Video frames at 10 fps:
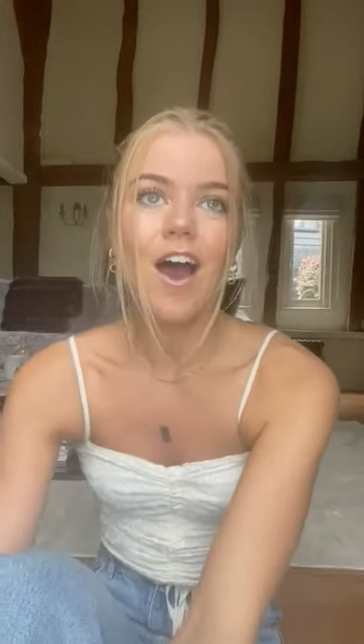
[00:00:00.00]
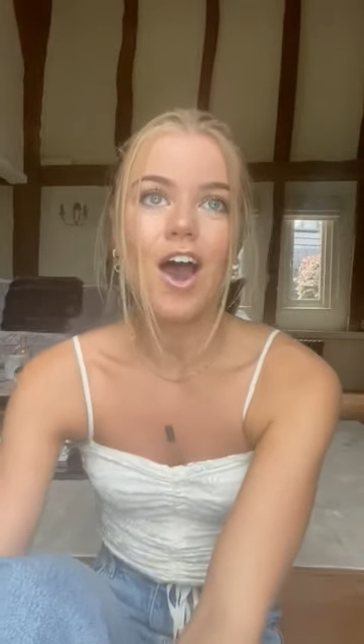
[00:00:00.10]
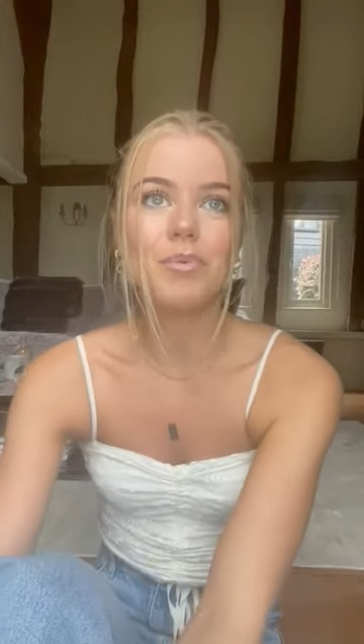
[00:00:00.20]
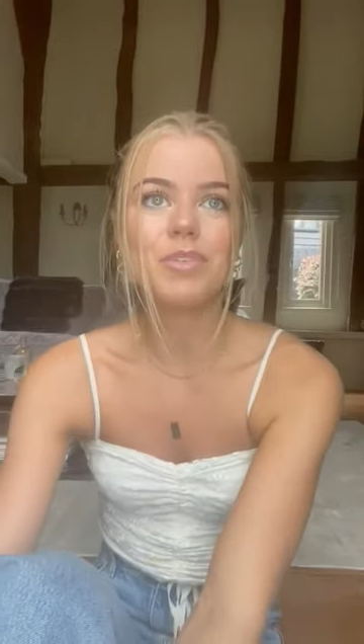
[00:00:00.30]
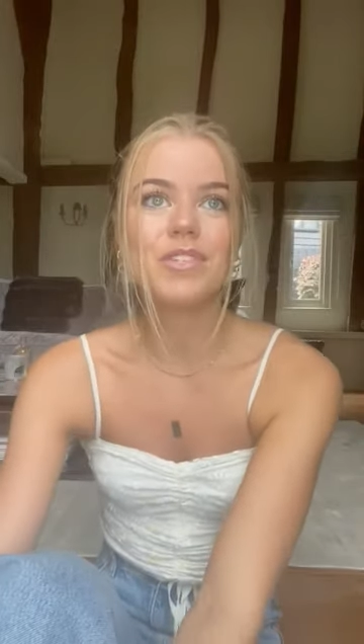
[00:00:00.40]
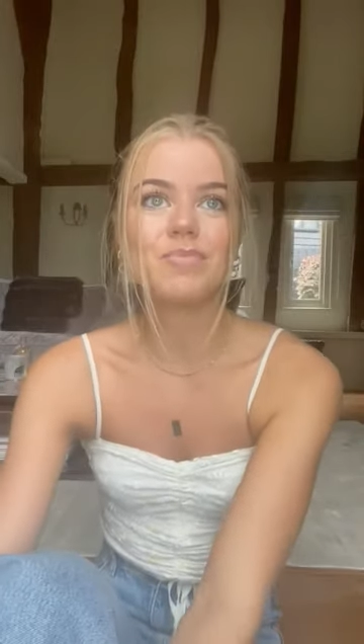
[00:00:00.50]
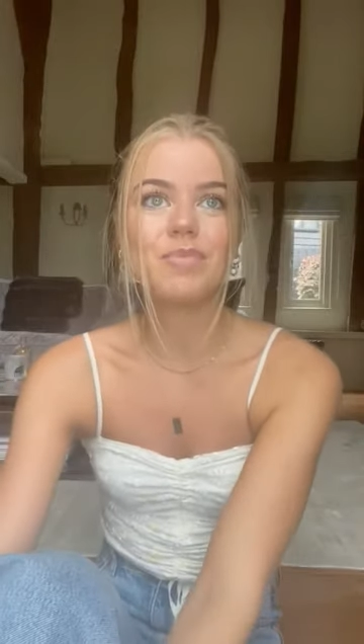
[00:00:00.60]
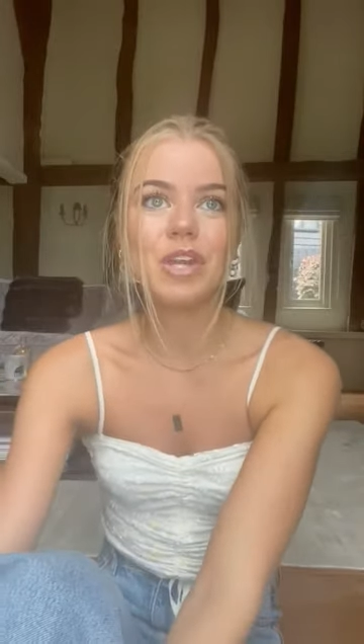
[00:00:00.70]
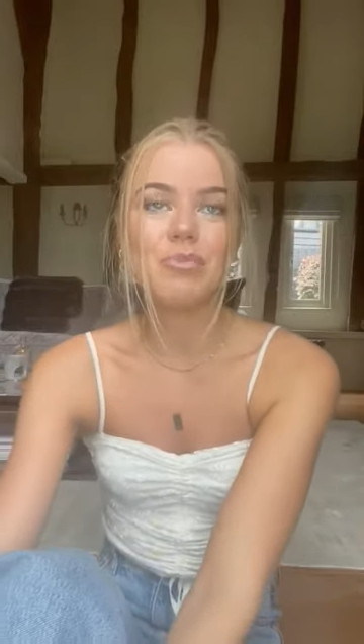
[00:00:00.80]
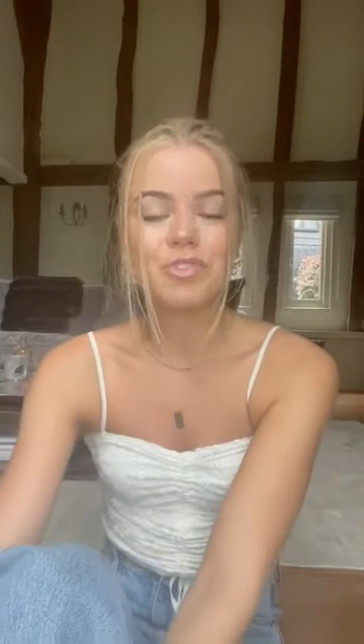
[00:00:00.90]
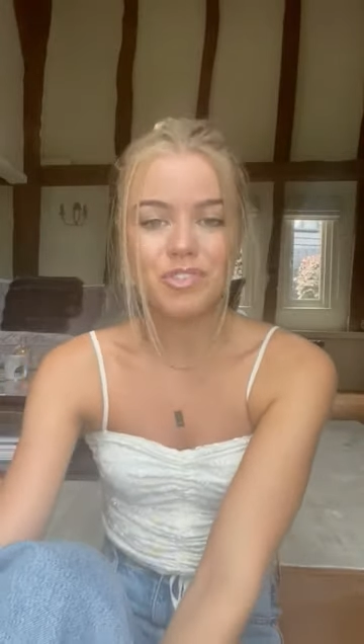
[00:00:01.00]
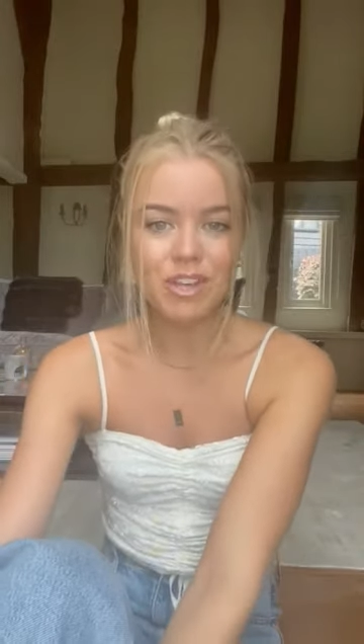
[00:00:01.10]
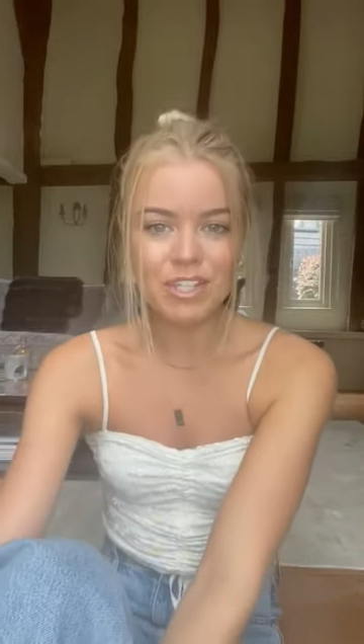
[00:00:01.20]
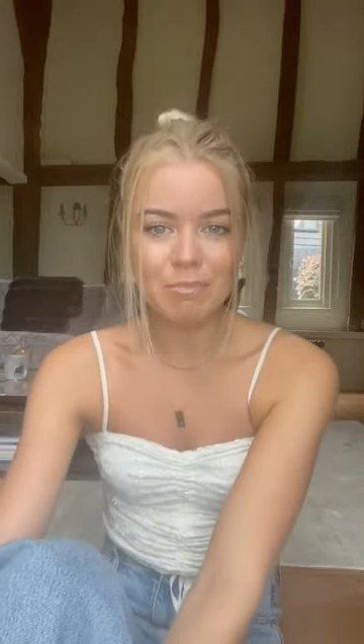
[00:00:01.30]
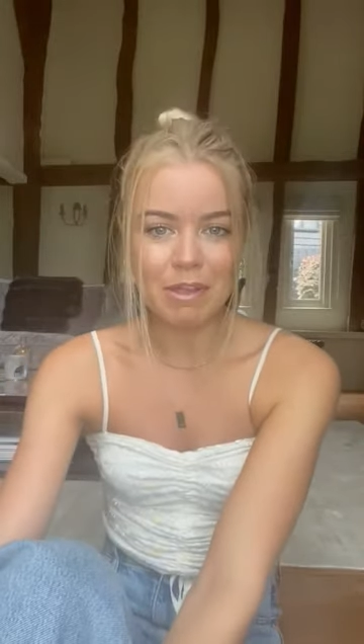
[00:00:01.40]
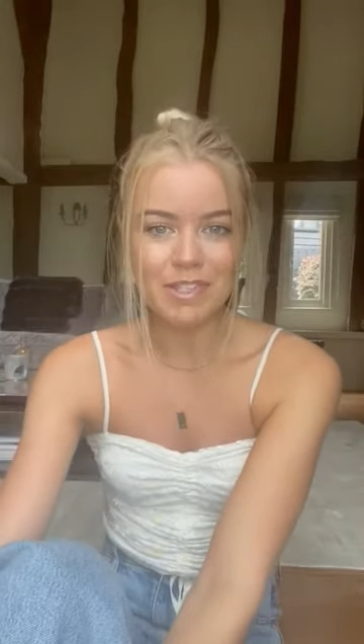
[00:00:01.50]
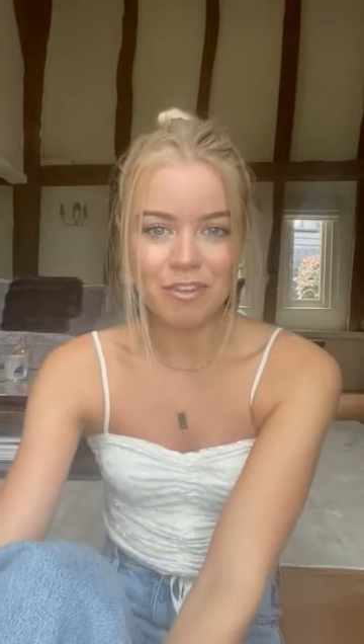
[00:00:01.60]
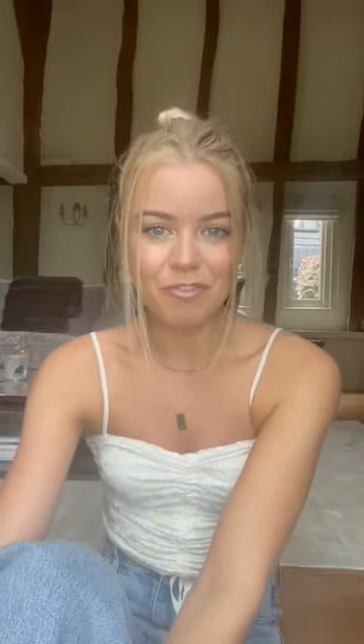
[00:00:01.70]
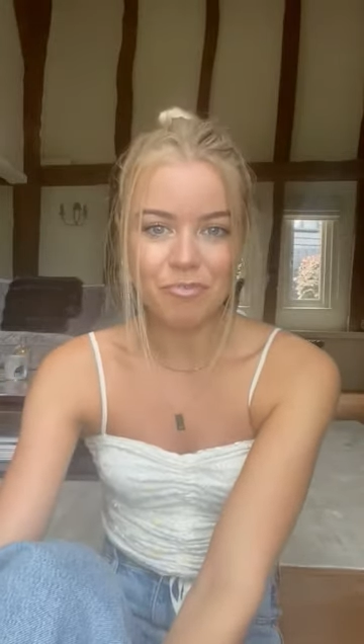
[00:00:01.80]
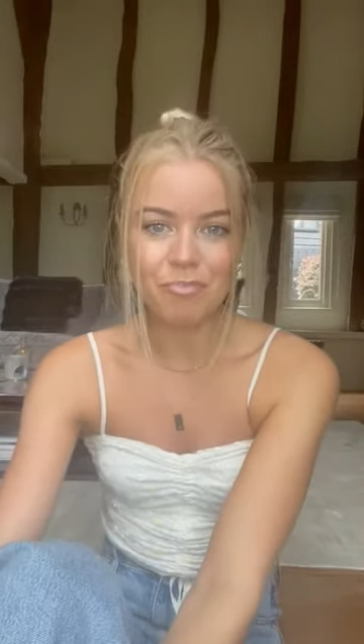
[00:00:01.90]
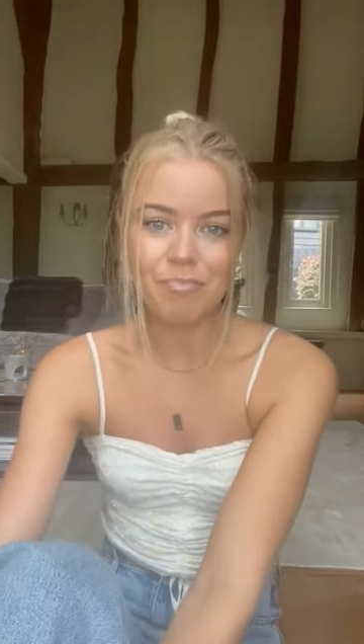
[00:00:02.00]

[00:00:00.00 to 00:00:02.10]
I was, you know, restricting myself